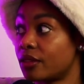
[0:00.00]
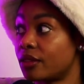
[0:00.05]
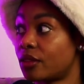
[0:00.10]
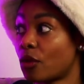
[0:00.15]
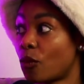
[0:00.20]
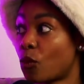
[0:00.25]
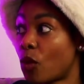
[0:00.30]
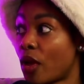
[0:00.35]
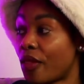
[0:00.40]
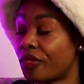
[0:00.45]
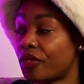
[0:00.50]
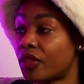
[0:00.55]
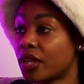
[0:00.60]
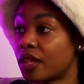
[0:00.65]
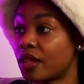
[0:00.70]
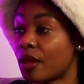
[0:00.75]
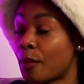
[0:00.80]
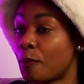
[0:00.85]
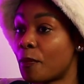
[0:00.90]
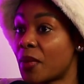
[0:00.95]
the one
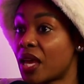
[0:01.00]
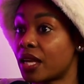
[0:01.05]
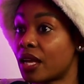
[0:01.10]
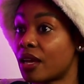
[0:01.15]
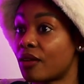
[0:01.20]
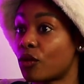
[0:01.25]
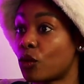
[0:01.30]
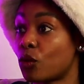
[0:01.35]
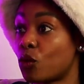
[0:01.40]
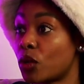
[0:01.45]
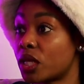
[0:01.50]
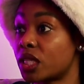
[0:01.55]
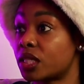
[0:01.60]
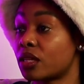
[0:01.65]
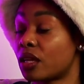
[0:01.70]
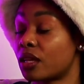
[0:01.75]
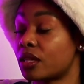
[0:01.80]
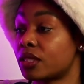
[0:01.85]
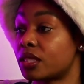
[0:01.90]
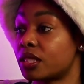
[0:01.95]
thing that men have always
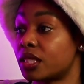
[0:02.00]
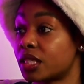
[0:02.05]
done